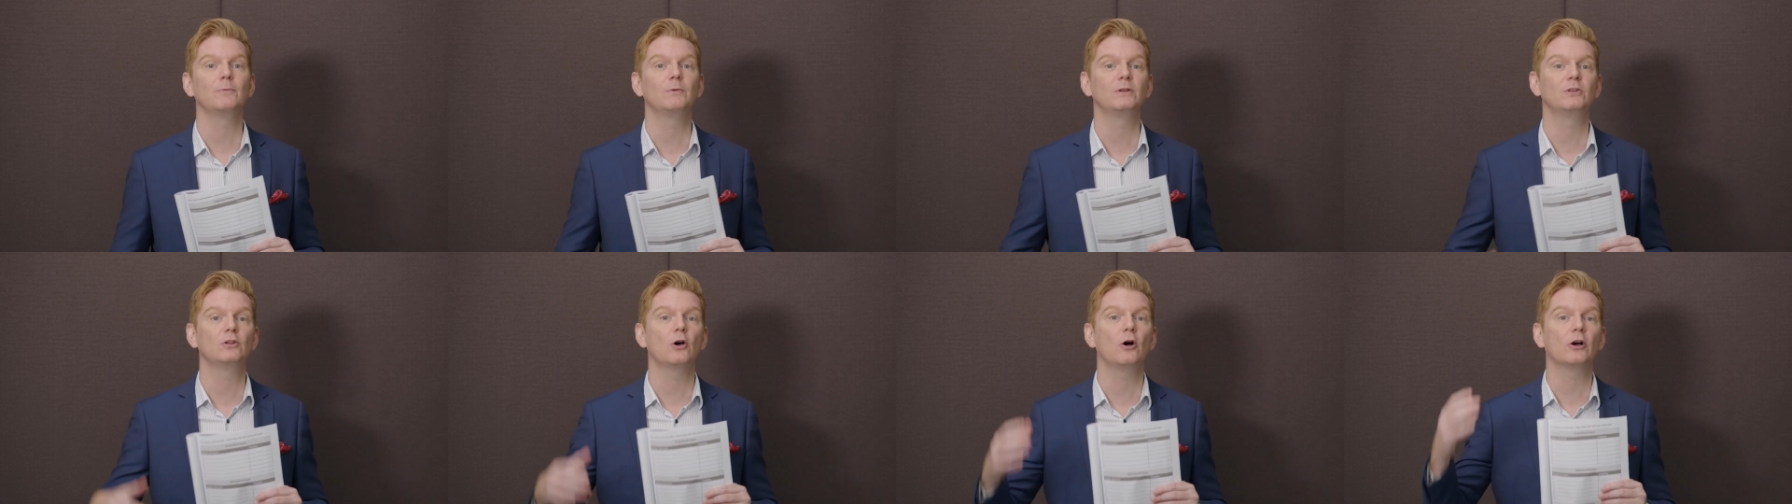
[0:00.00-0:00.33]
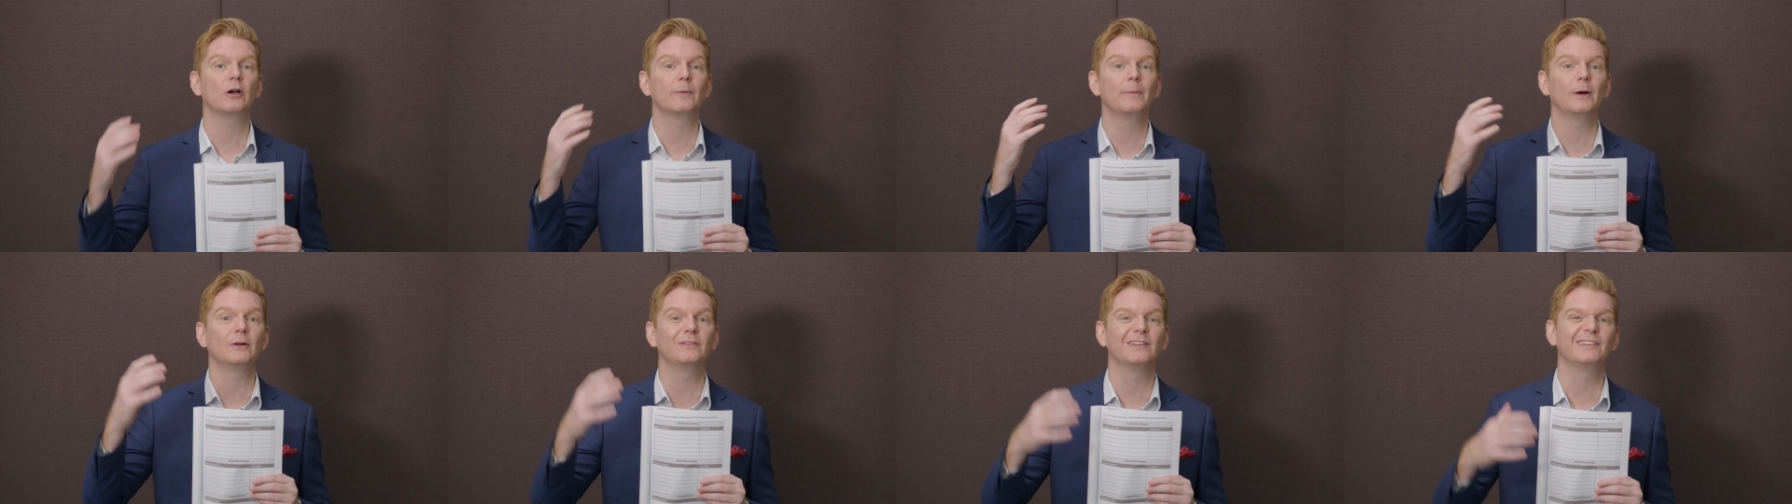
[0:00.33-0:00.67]
we talk
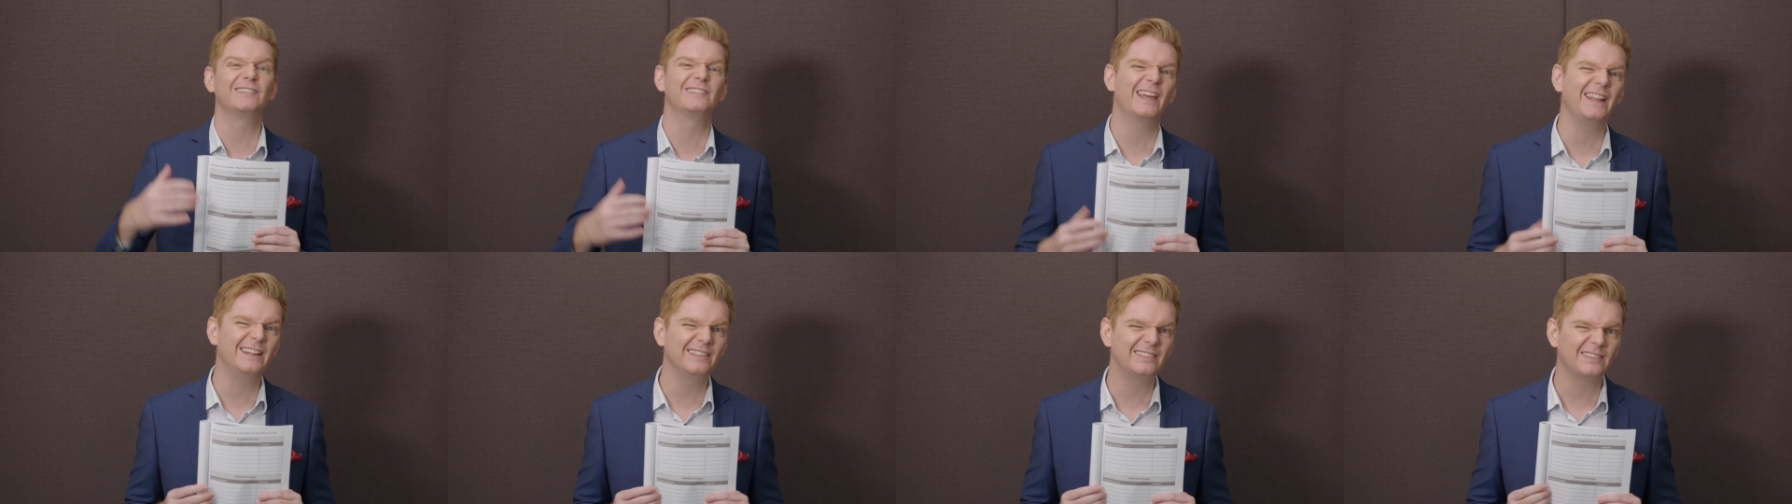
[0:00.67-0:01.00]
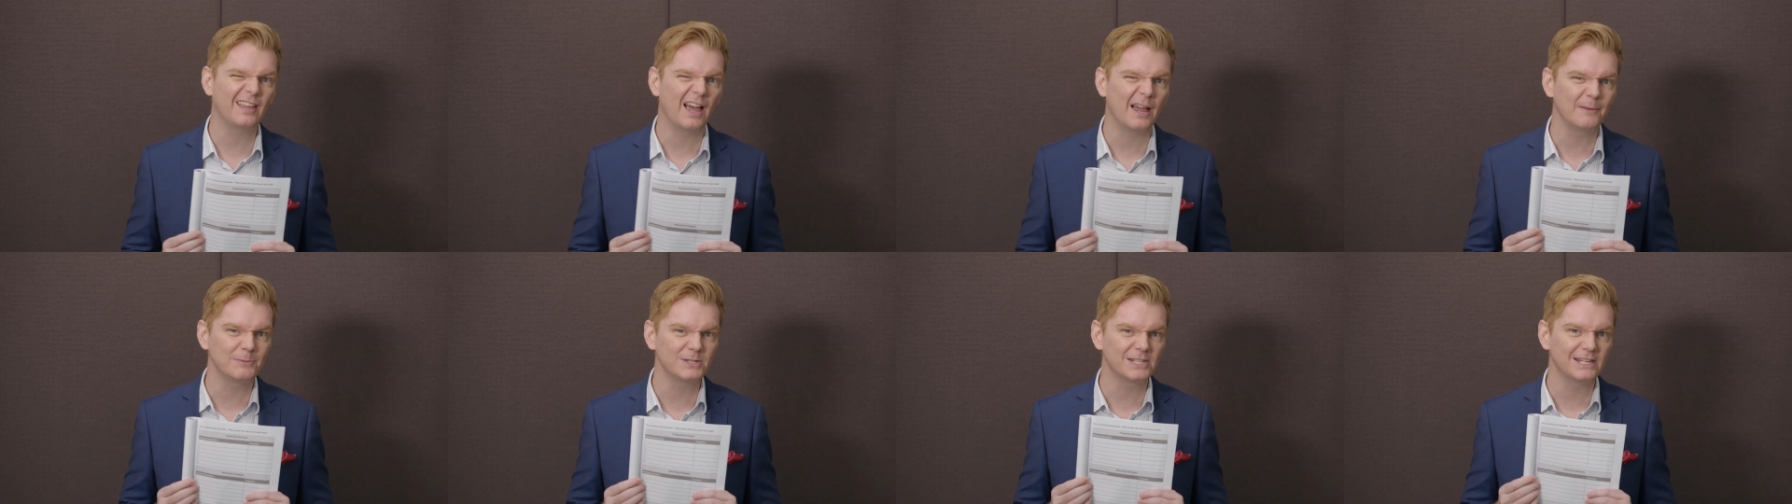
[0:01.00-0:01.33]
about the 10
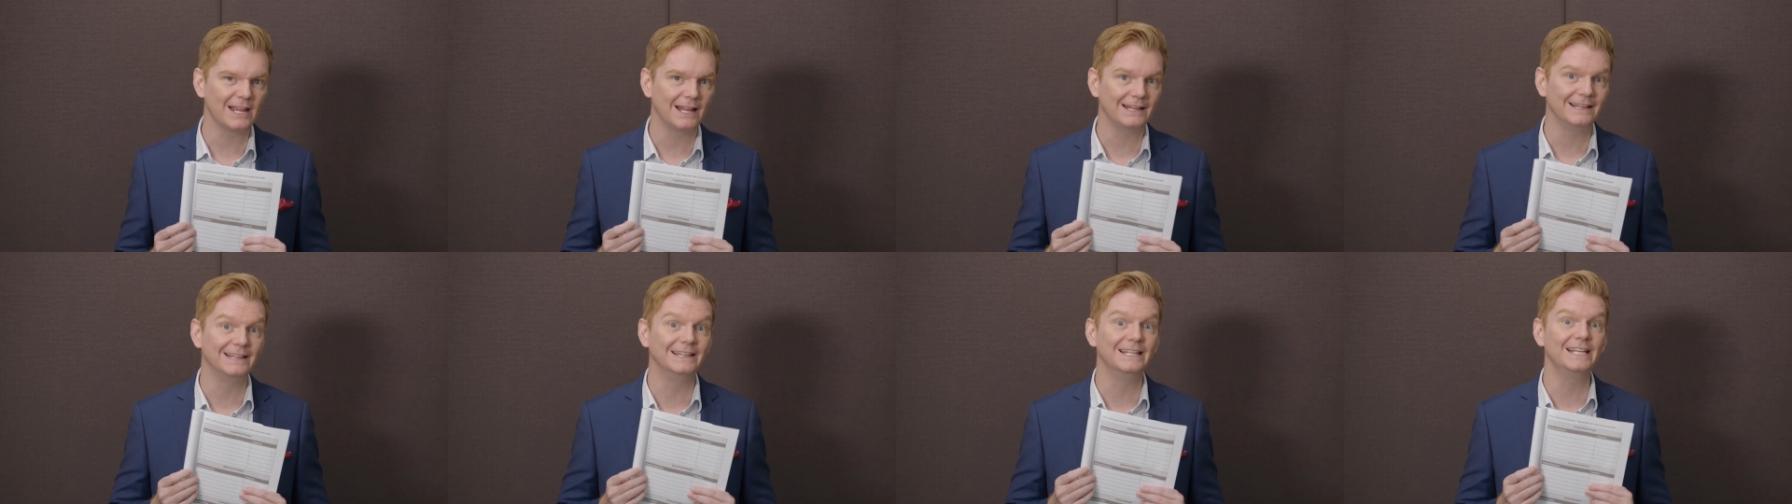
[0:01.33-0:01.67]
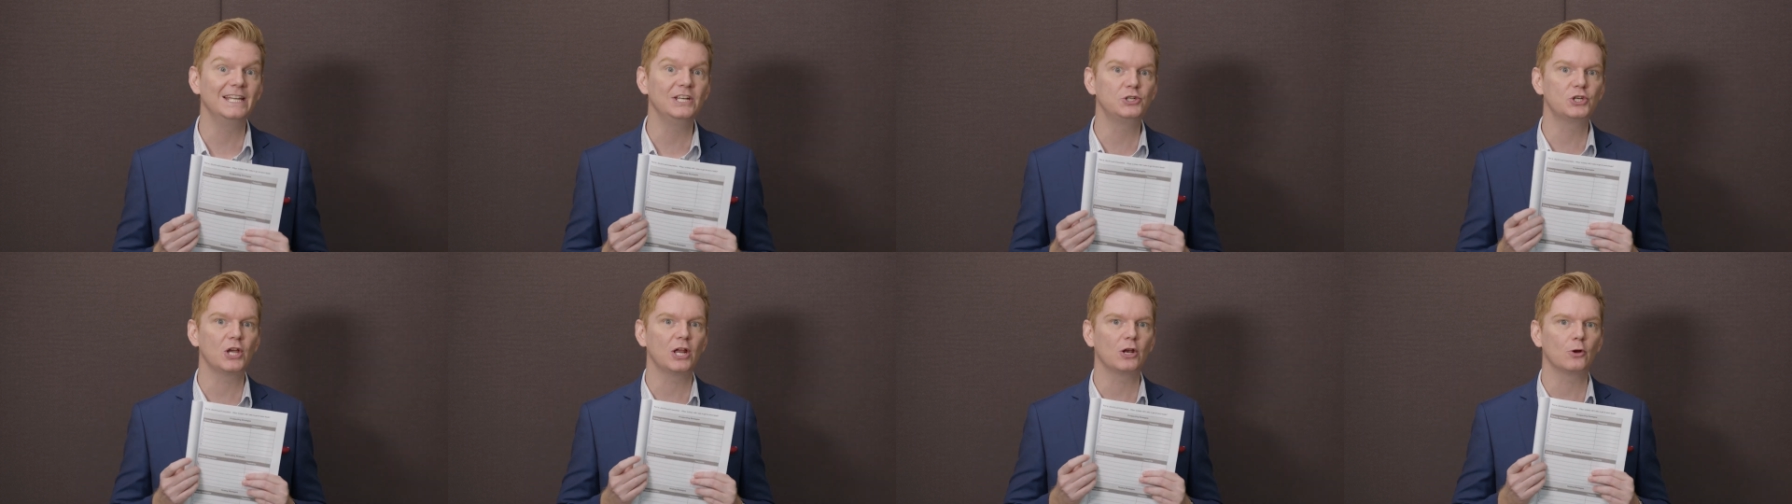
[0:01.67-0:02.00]
times 10
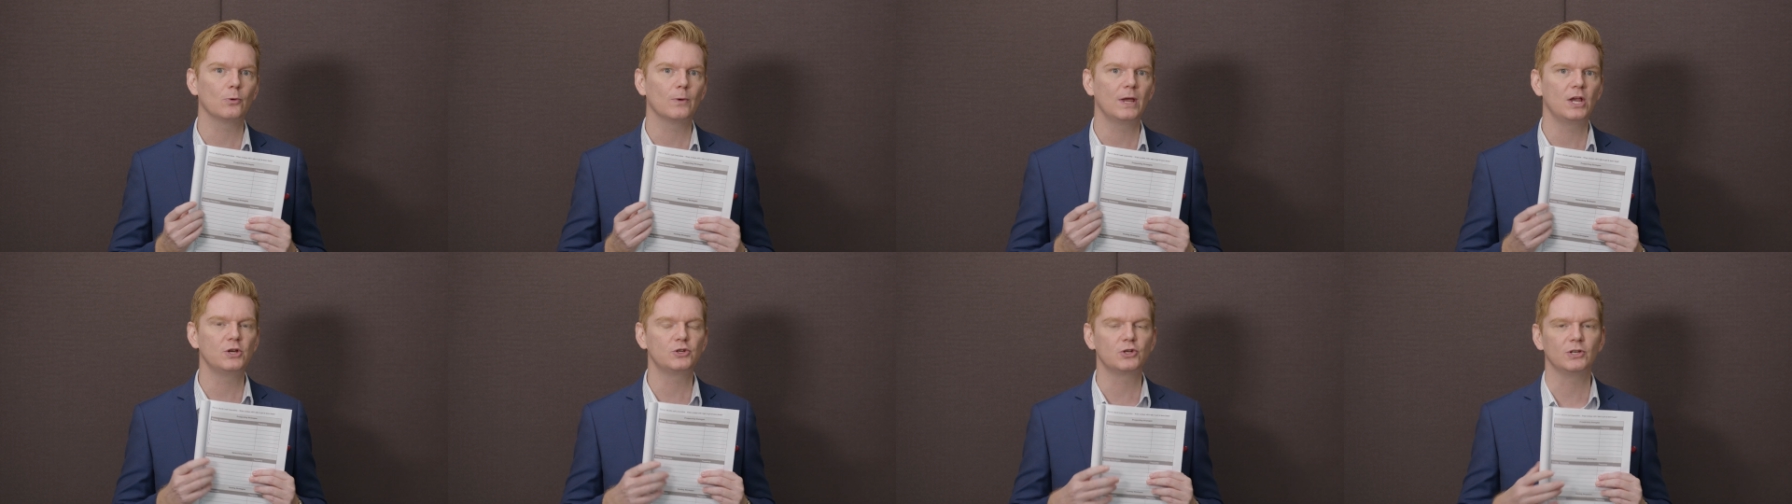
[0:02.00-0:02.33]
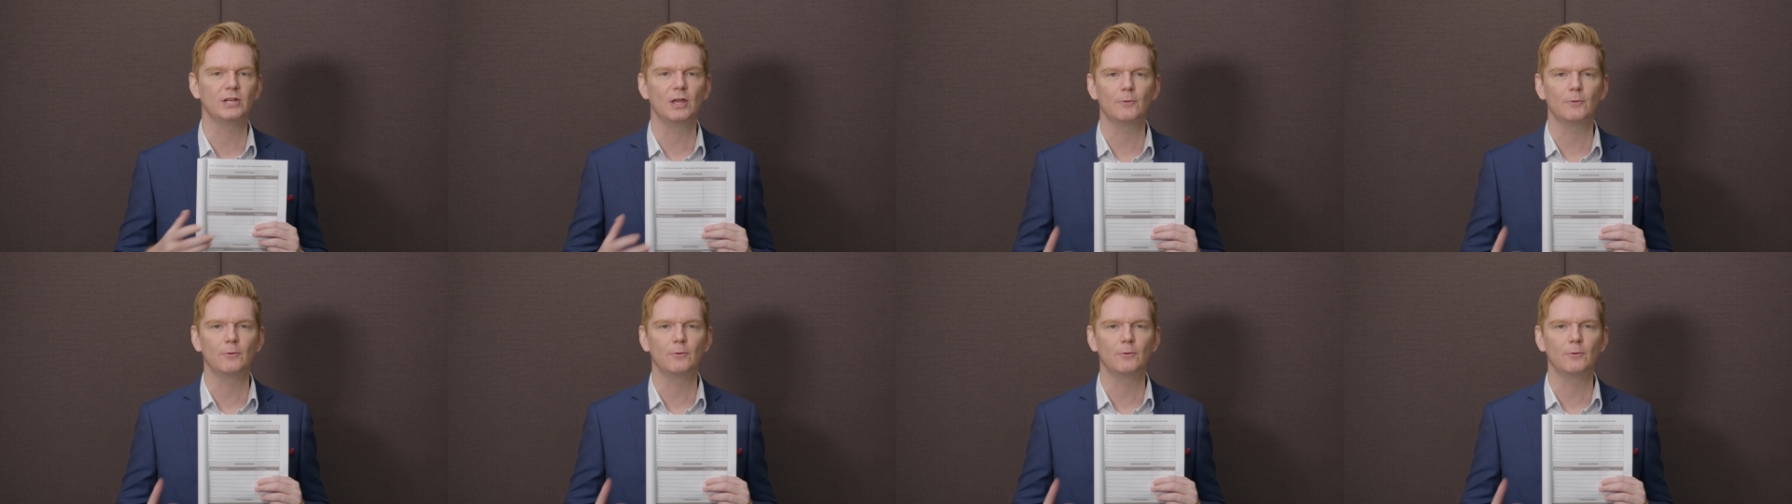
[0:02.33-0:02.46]
lead generation.